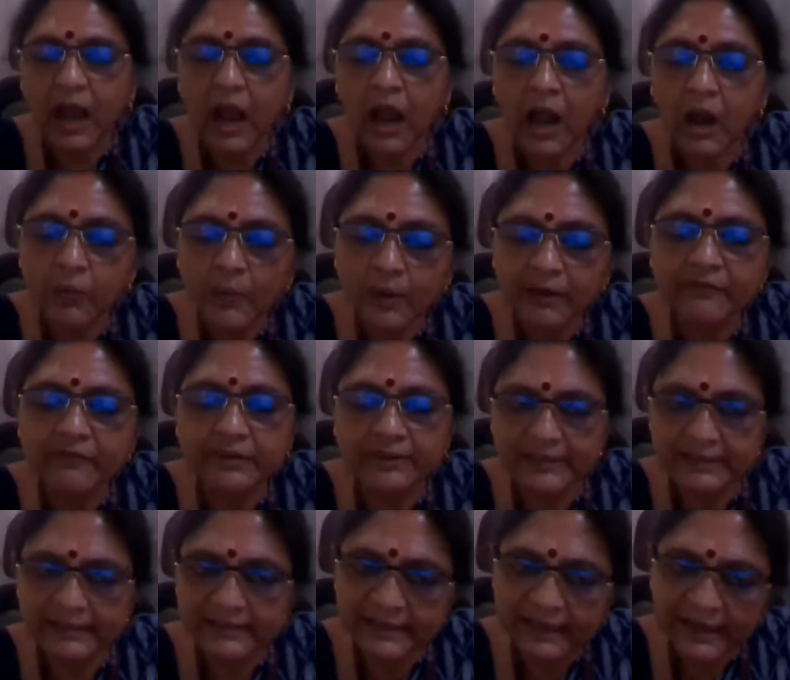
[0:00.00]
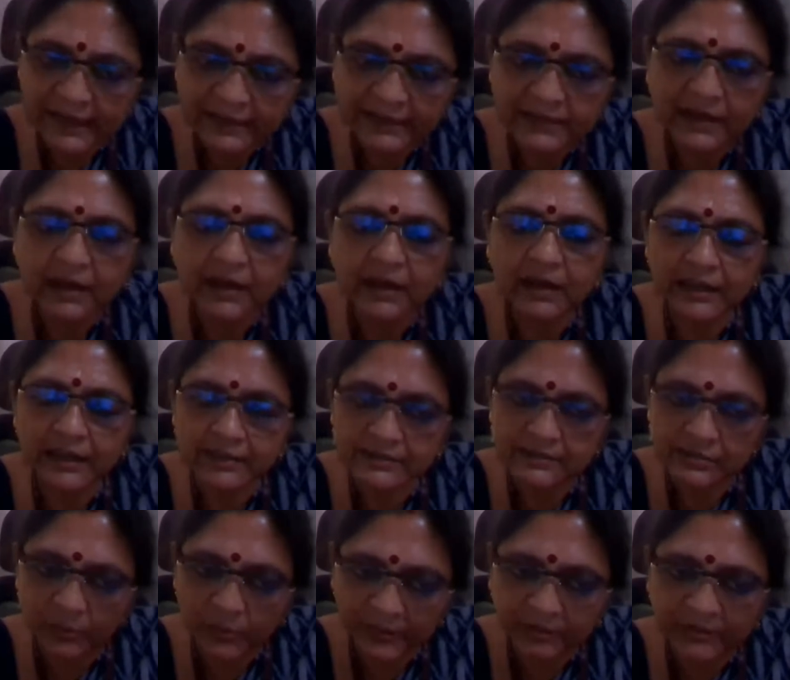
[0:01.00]
However, the data
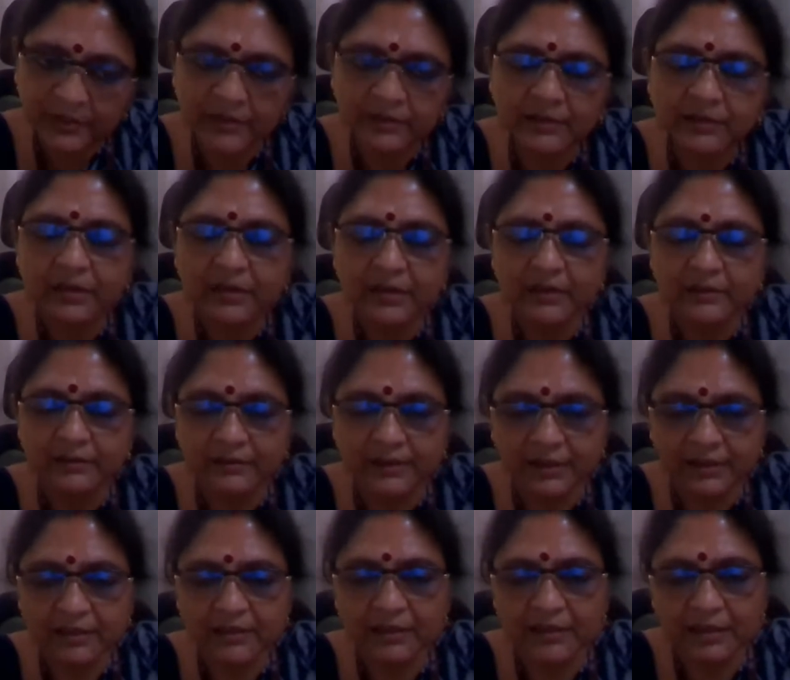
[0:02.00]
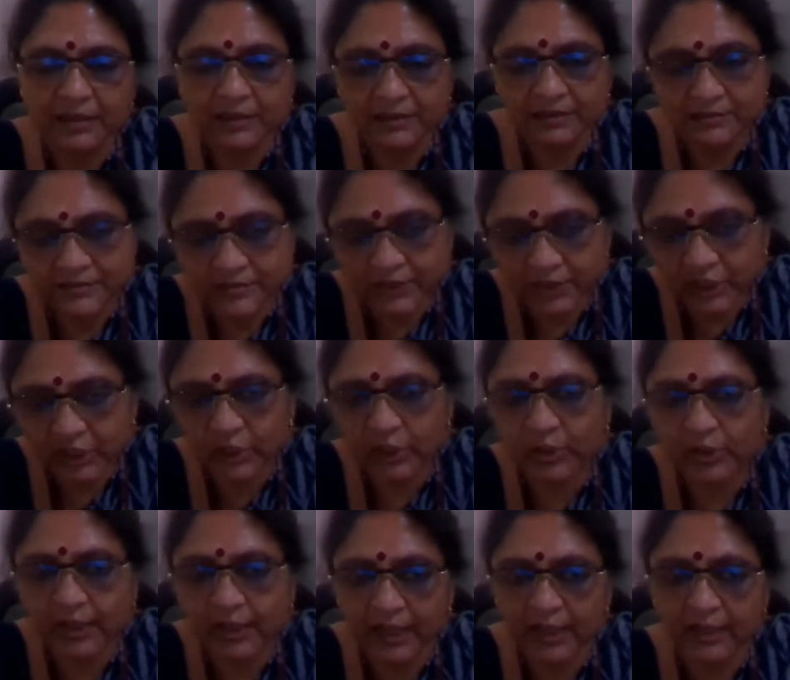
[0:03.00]
is within the uh,
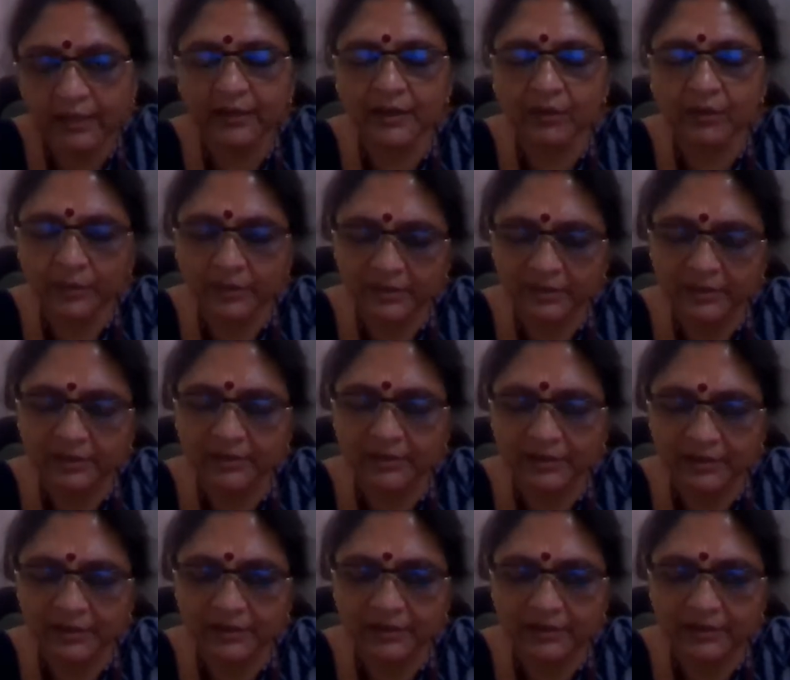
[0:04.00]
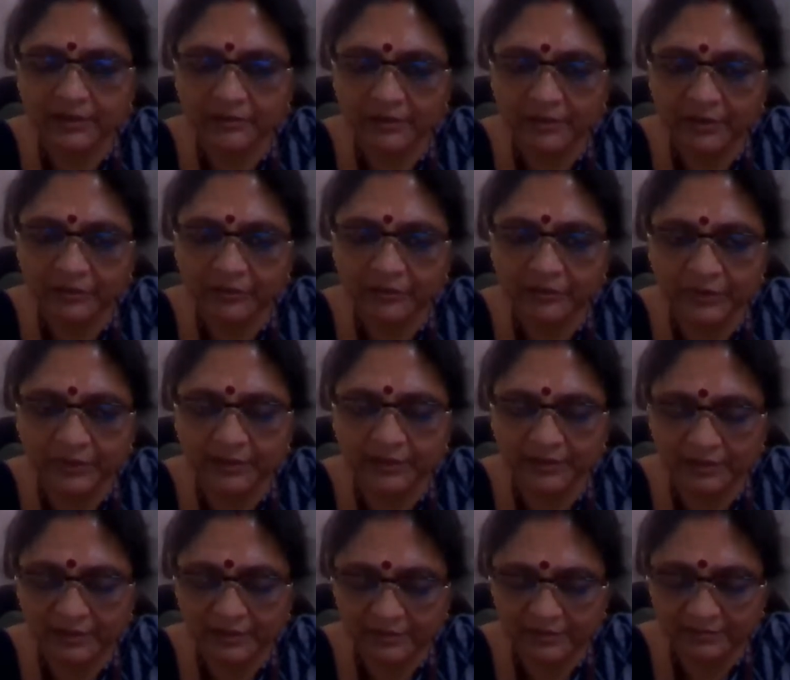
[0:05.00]
secured area within uh, uh,
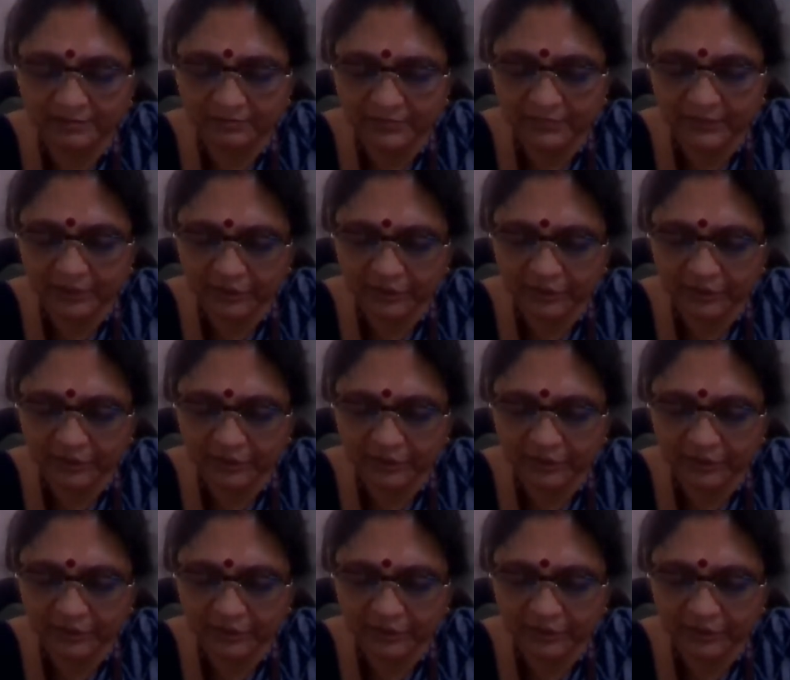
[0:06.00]
within um,